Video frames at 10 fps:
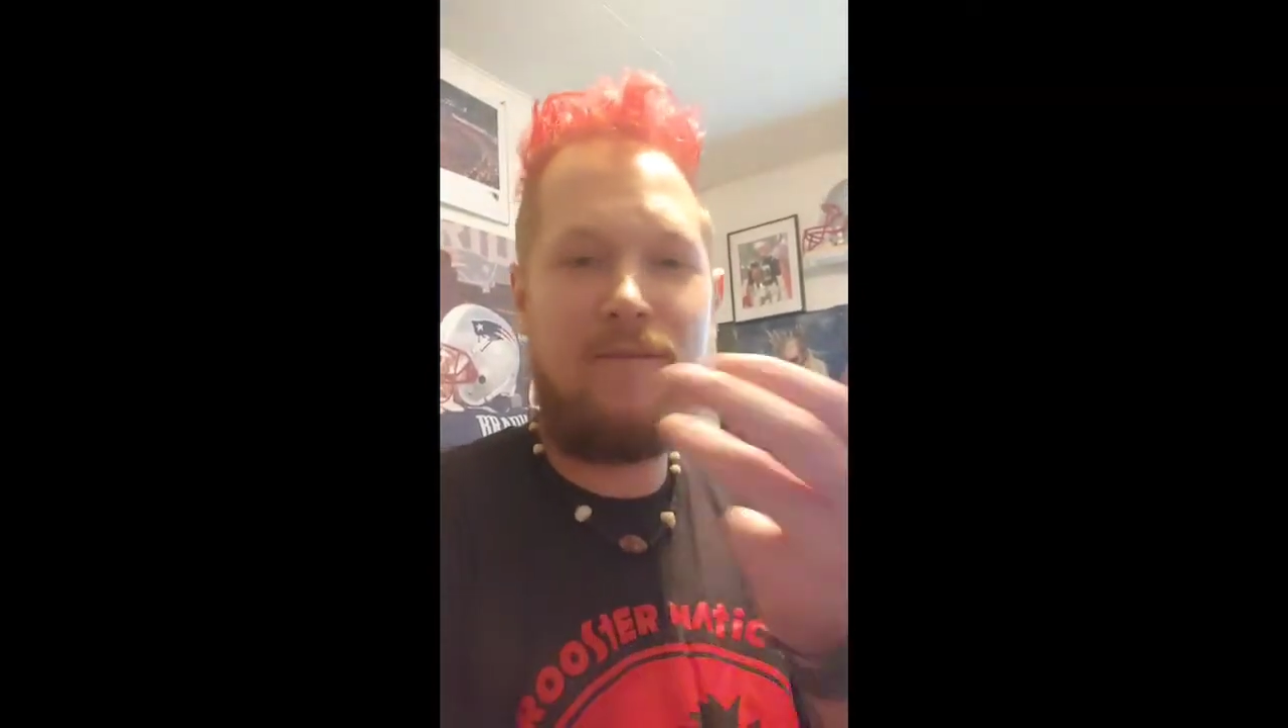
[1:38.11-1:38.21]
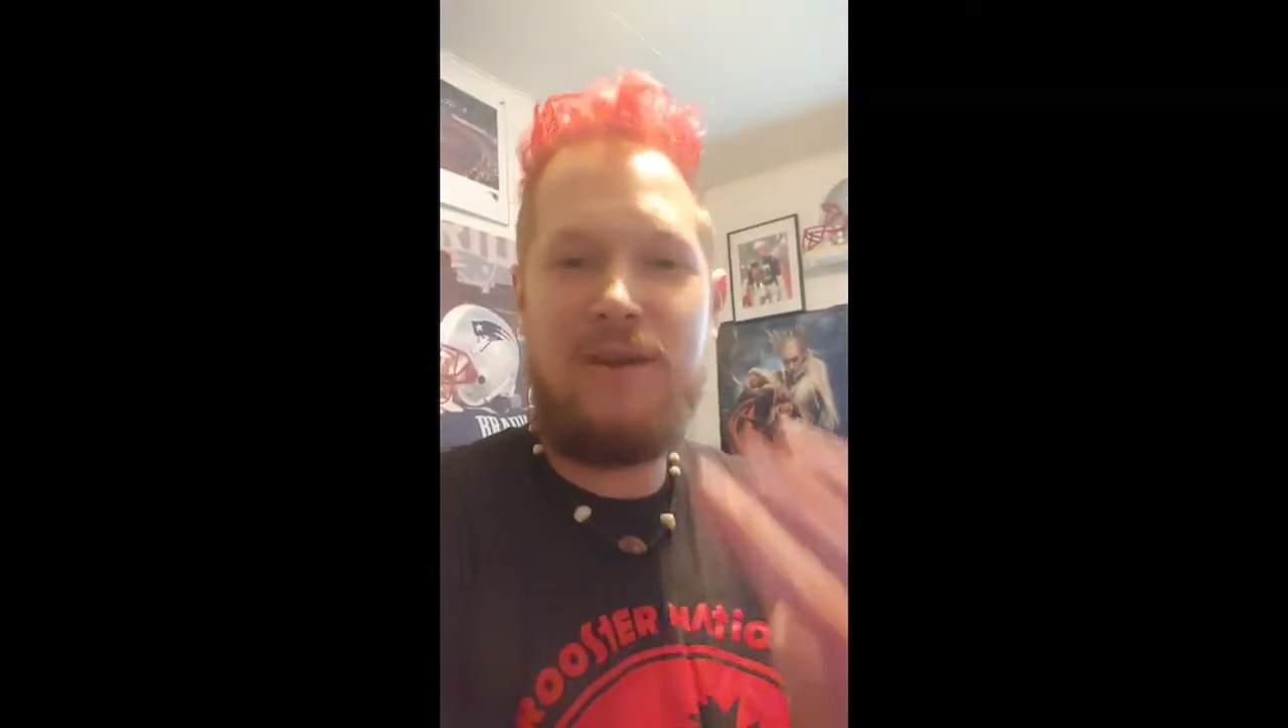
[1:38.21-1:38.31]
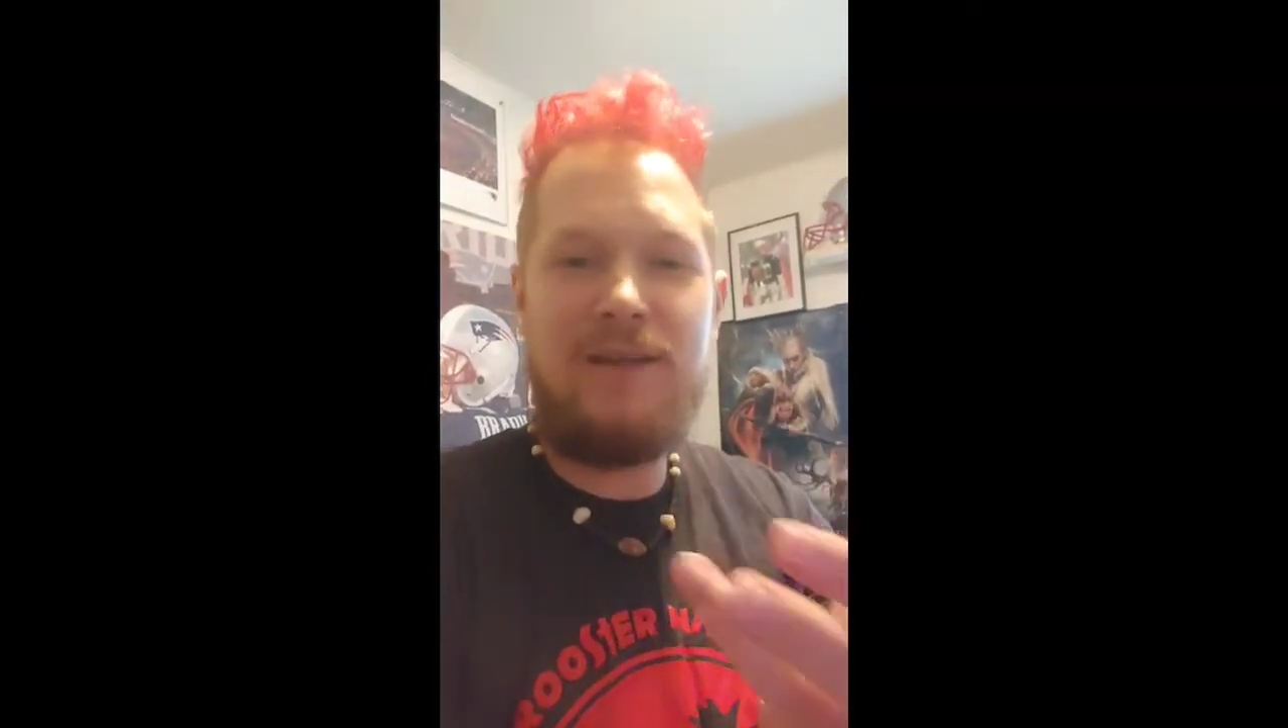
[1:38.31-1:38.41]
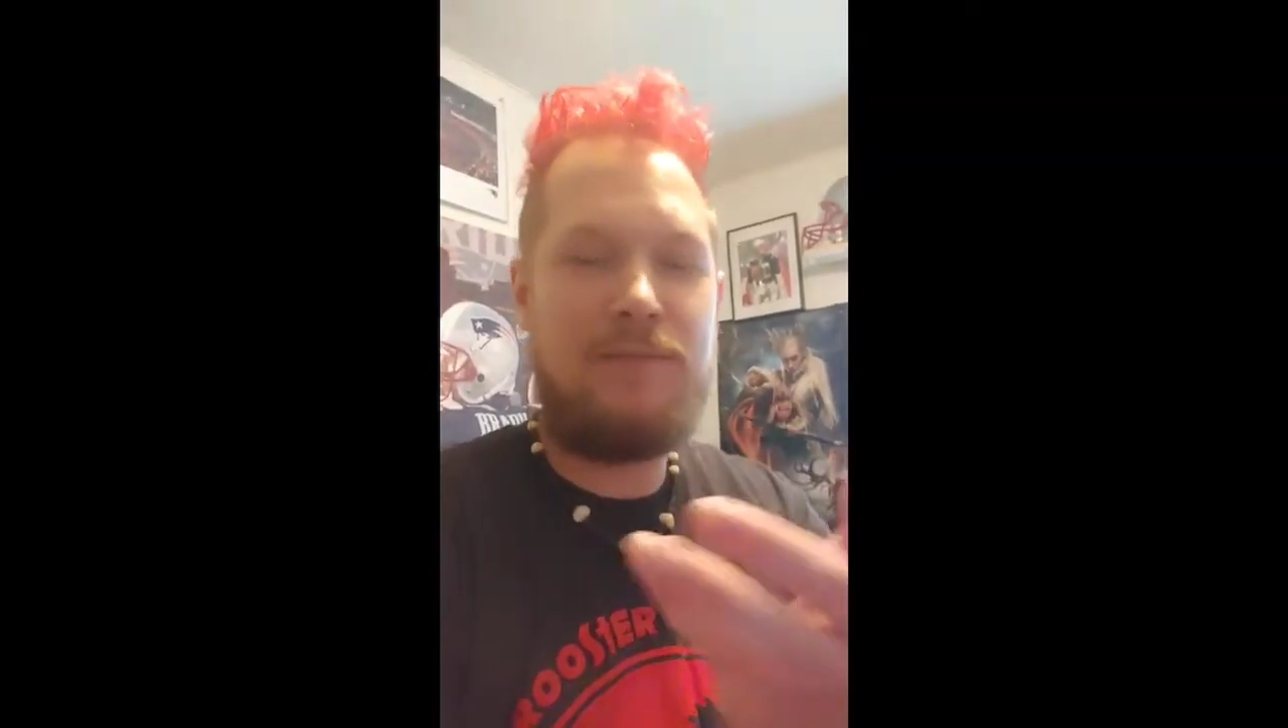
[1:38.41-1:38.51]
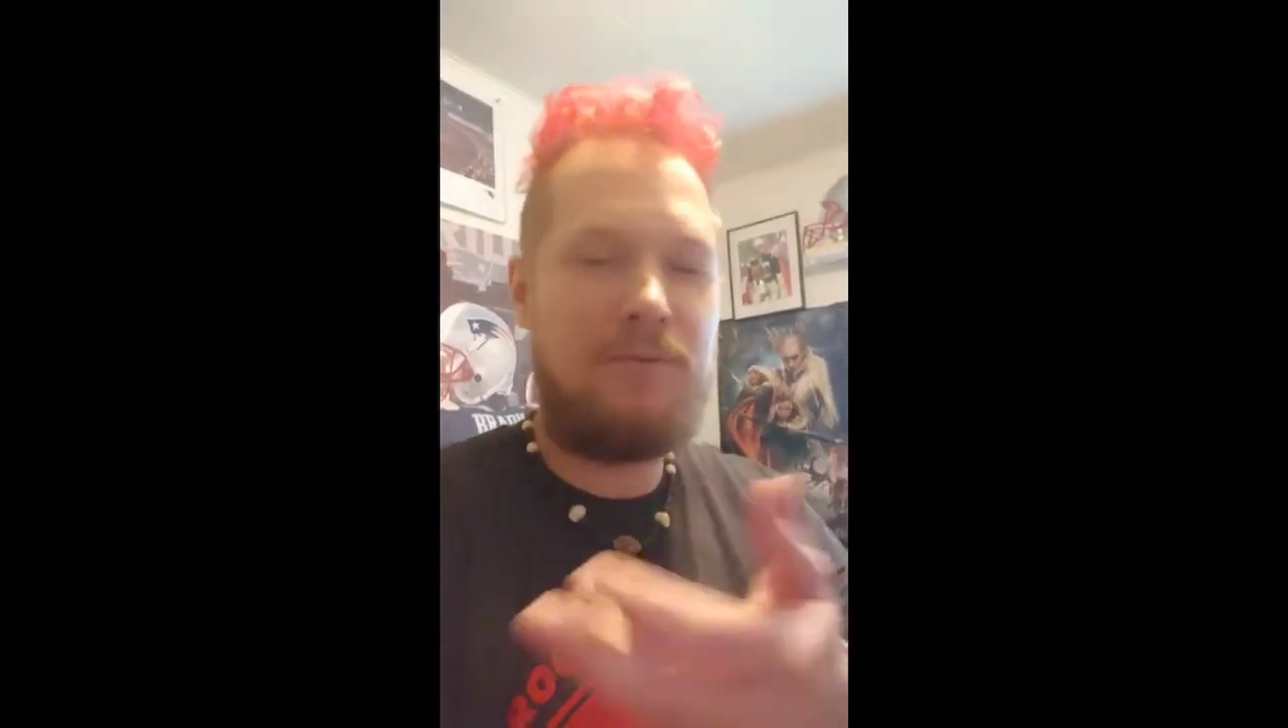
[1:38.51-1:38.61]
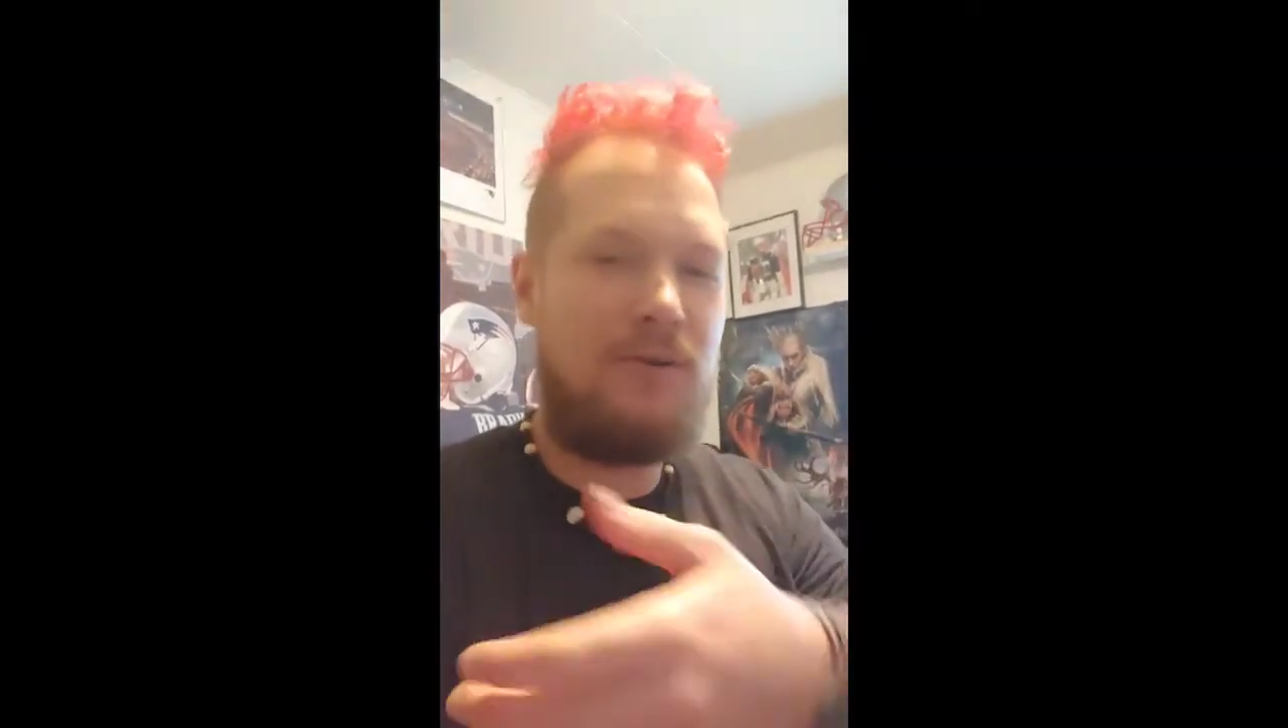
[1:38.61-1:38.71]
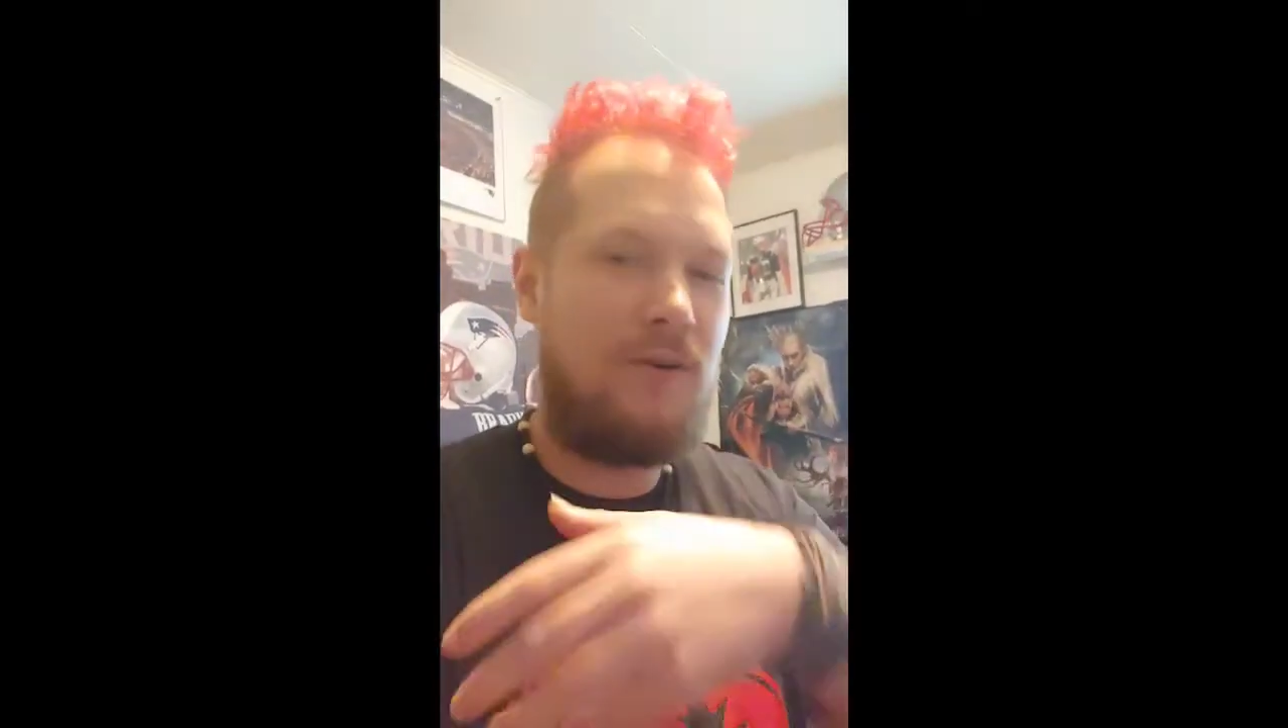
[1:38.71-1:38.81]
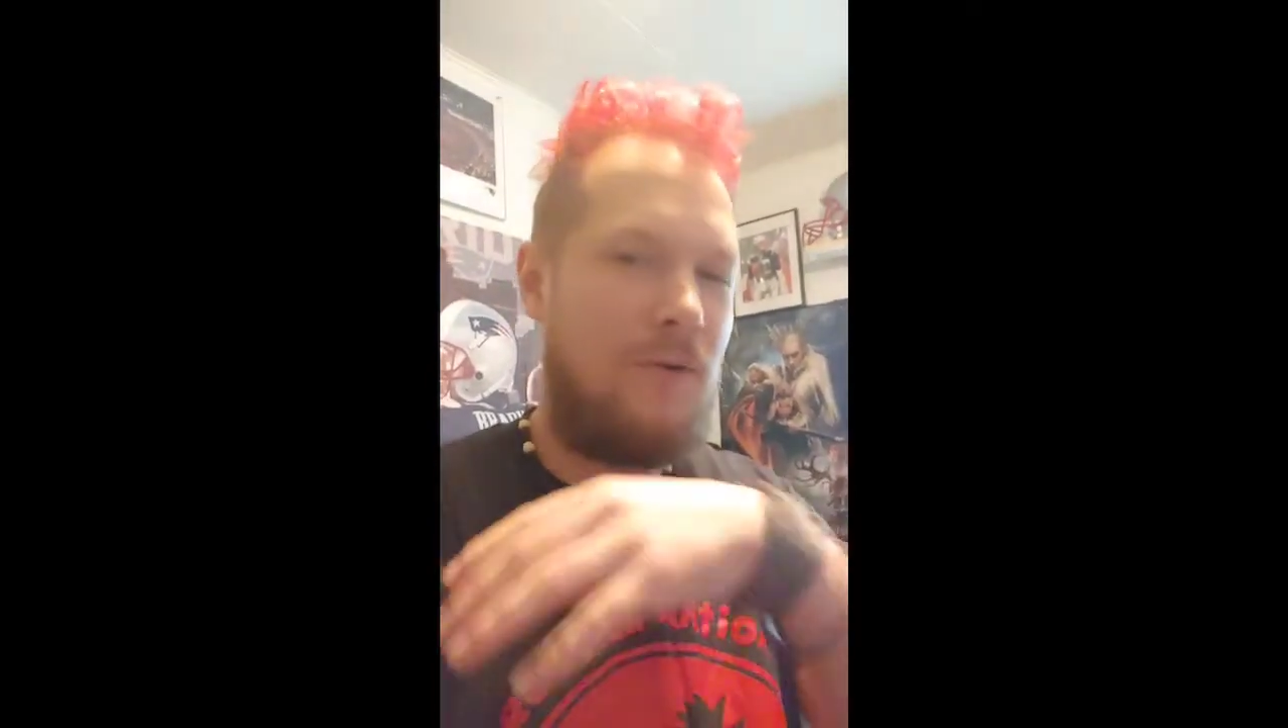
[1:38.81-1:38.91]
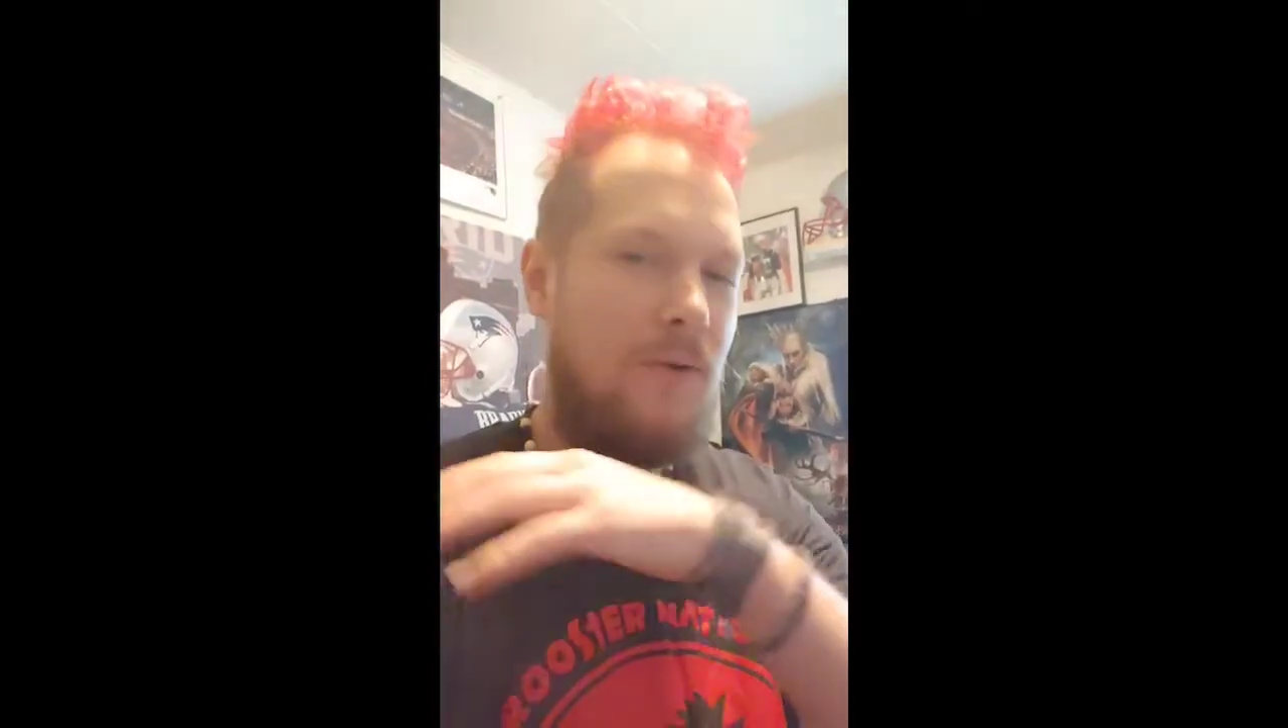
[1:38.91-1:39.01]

Facebook,